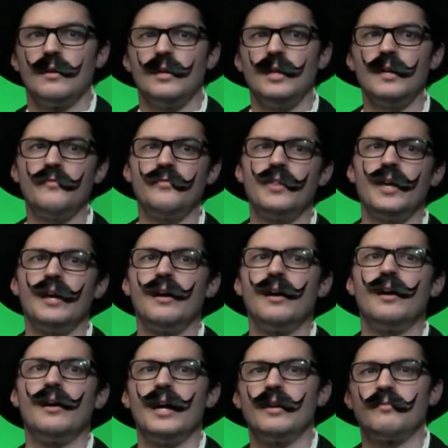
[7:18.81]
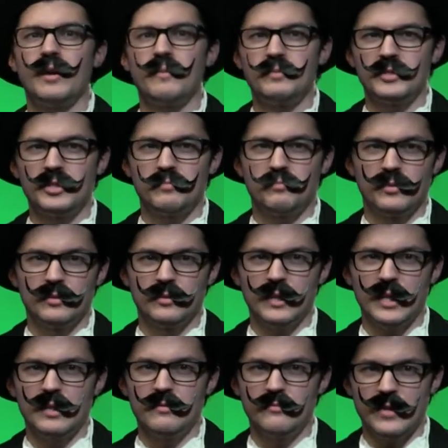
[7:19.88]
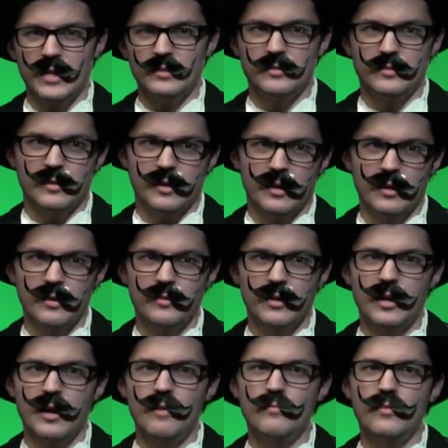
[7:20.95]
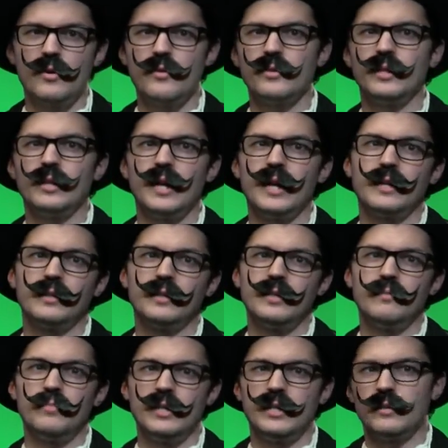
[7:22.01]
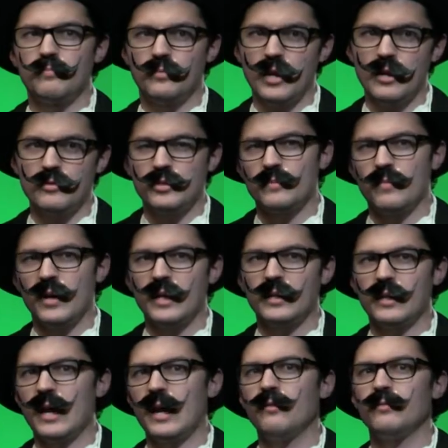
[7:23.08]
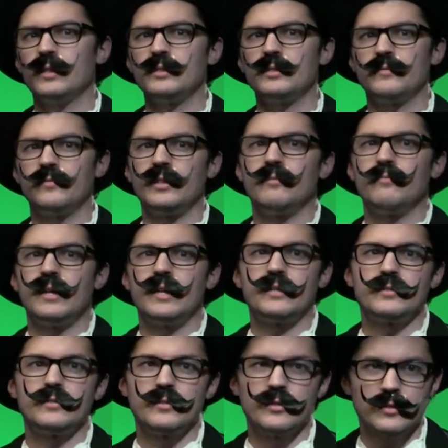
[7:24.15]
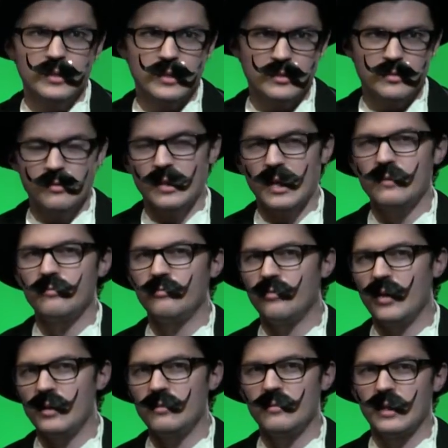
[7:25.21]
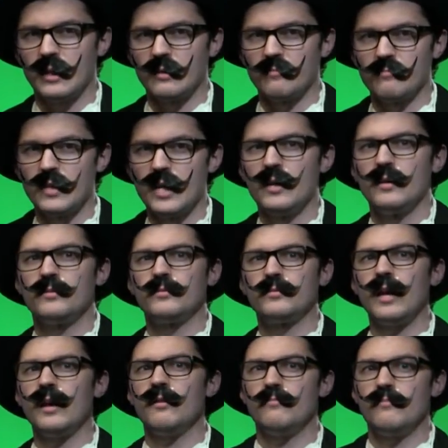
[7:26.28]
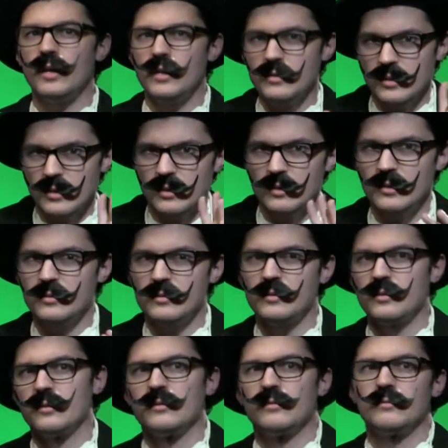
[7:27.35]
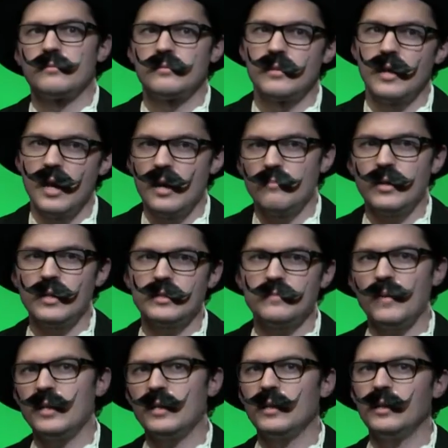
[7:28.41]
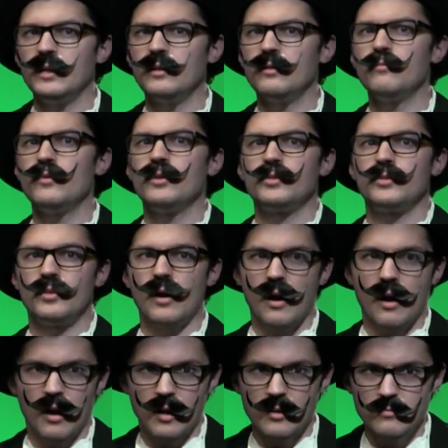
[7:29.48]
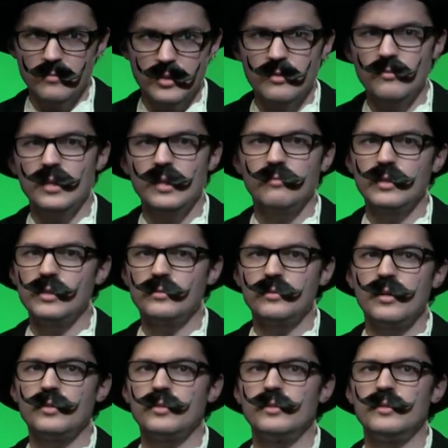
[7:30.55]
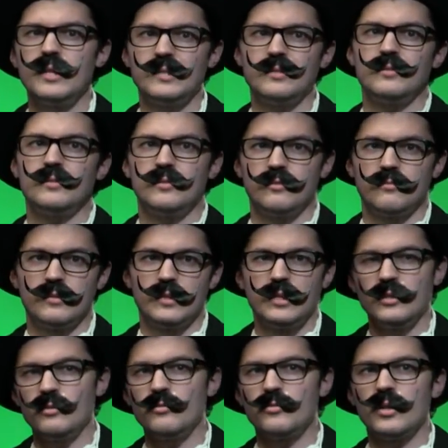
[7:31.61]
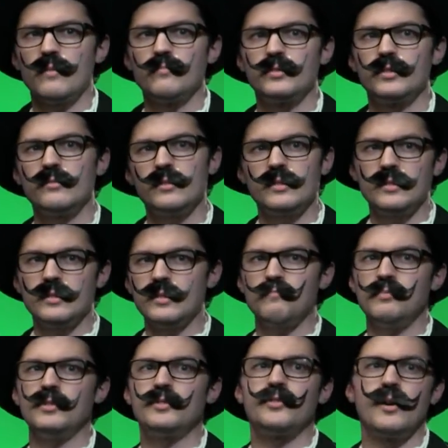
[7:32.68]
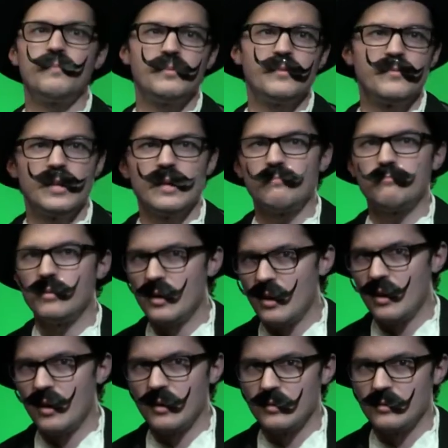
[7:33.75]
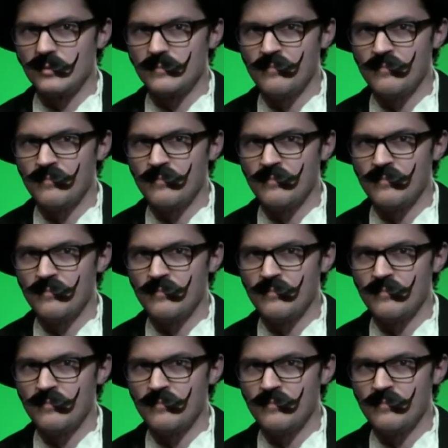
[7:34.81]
If they are a reputable investor, they are more than likely being approached by countless filmmakers looking to get funding. So, my dear listeners, by spending a little more time doing research necessary, you jump to the tippy top of their pile.